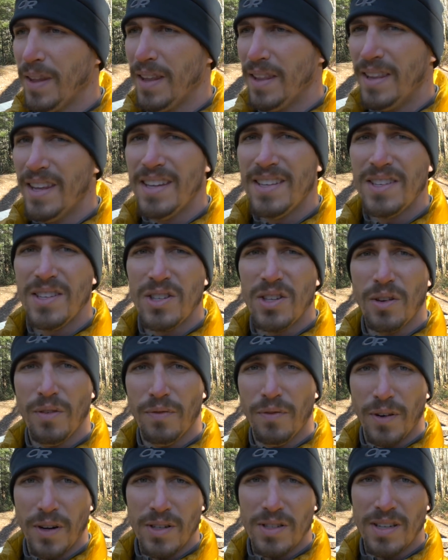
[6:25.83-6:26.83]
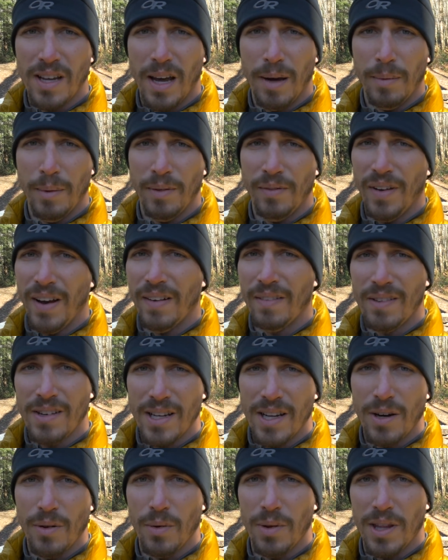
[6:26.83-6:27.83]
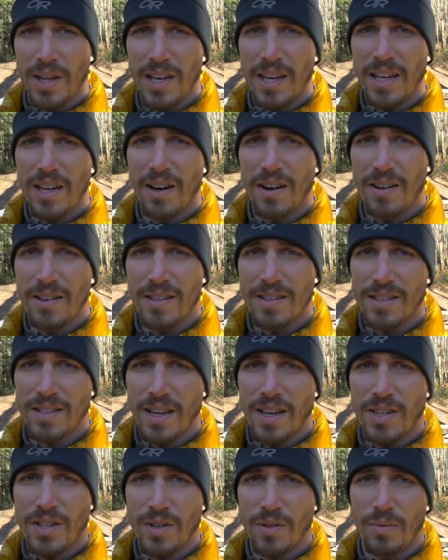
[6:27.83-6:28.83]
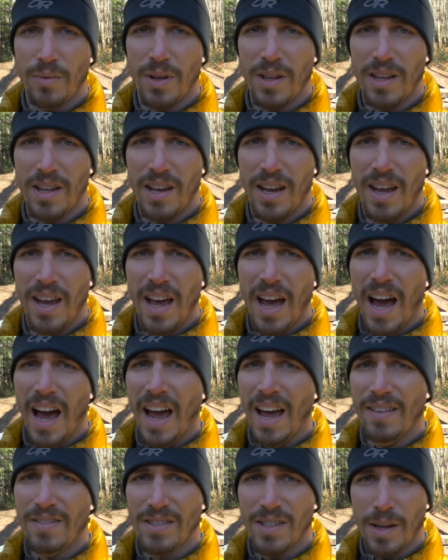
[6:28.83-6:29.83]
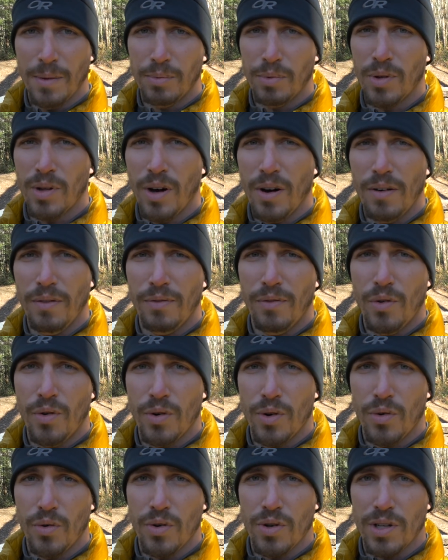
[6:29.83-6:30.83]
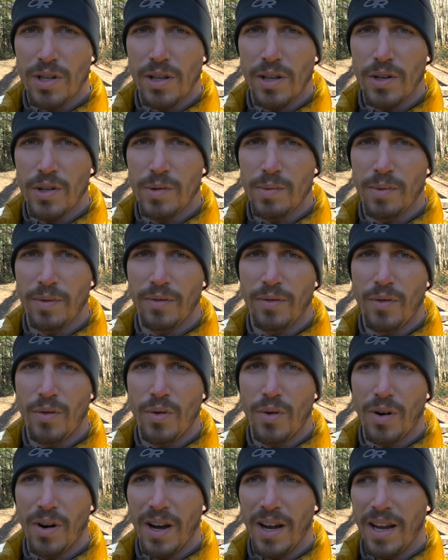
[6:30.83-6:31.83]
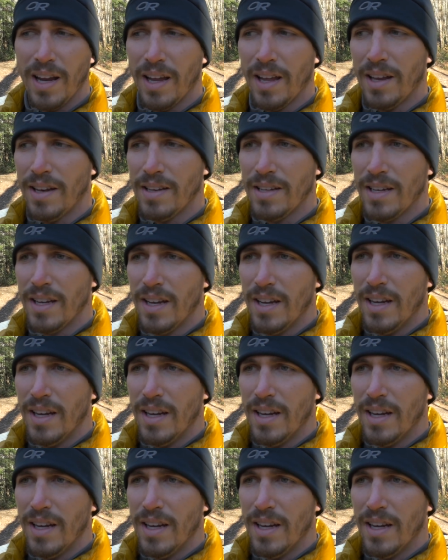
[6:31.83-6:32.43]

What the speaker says: this is the first time I've ever dealt with any condensation with it. I have slept with all 4 doors closed before and